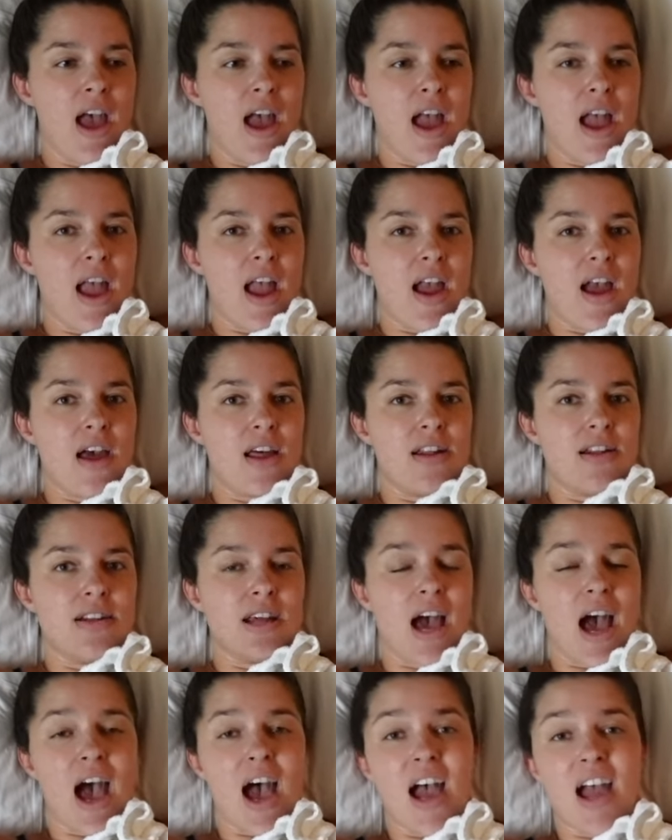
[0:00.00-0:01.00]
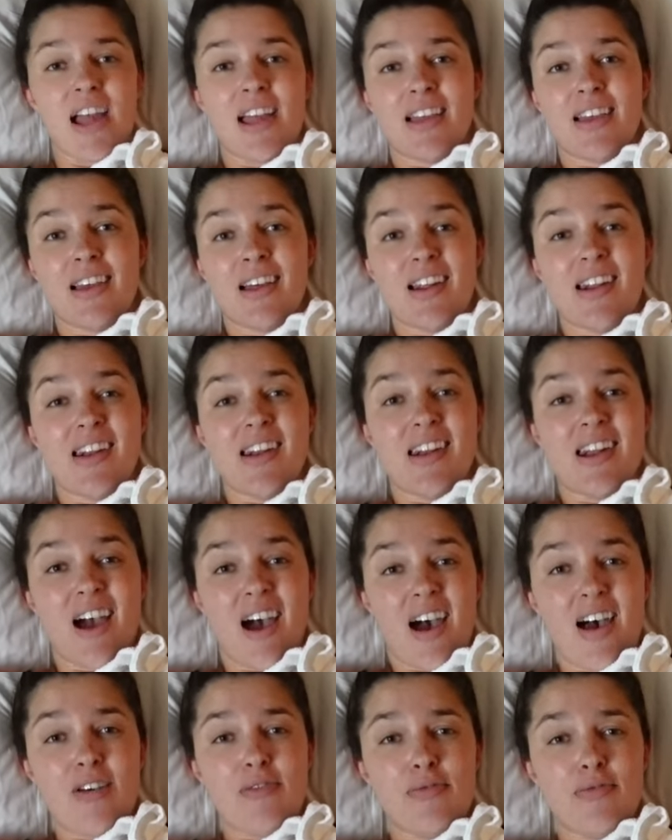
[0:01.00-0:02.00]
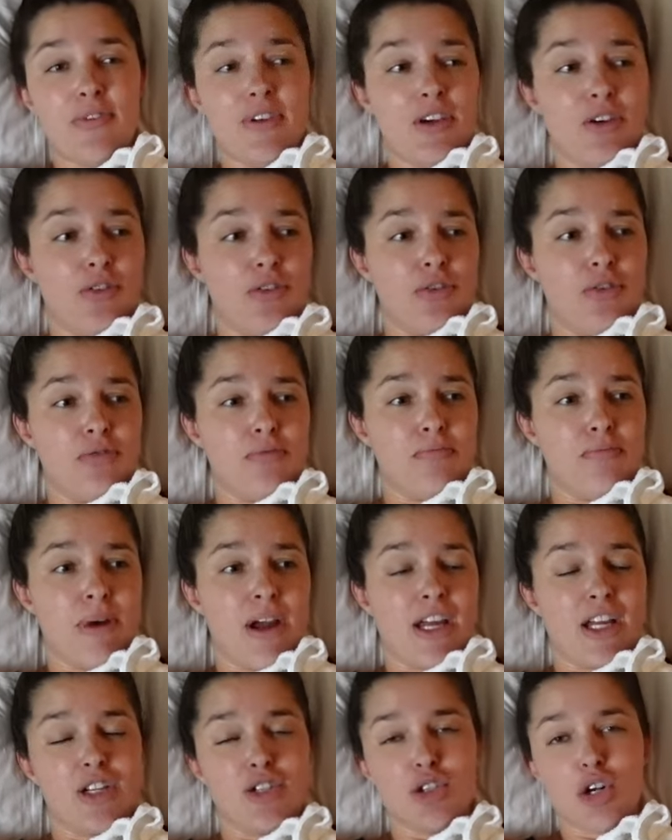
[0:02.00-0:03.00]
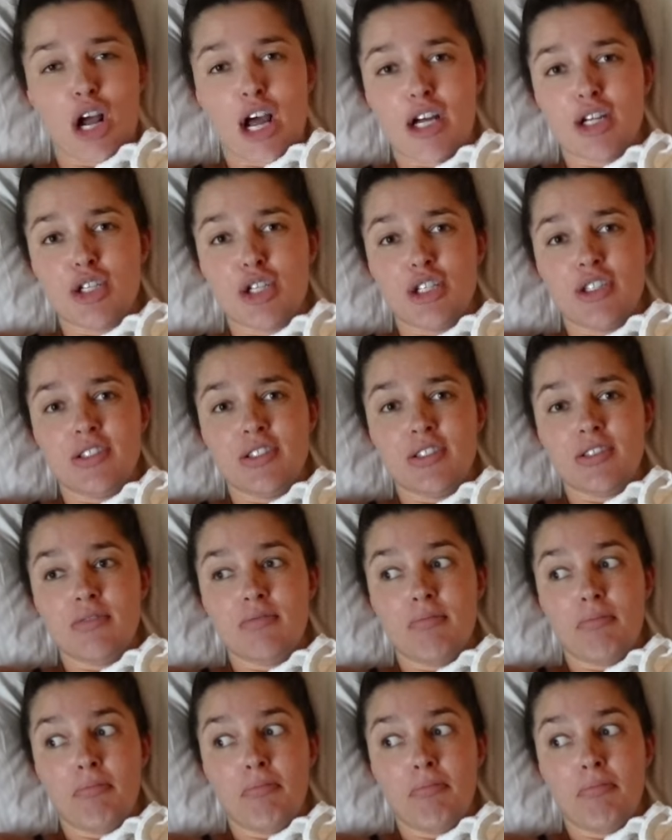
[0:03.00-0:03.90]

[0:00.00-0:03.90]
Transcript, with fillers: and I cannot feel my contractions.